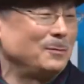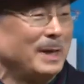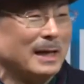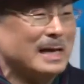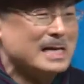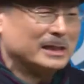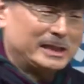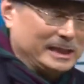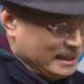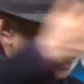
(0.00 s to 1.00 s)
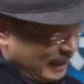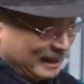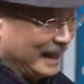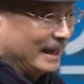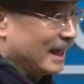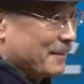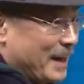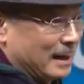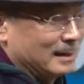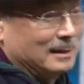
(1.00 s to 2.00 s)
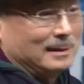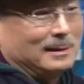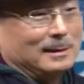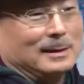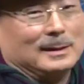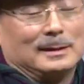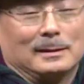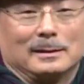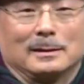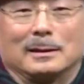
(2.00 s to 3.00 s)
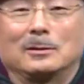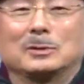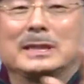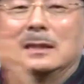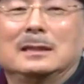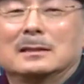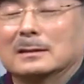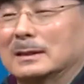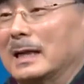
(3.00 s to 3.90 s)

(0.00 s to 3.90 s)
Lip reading: serious about it. When you talk to your relatives,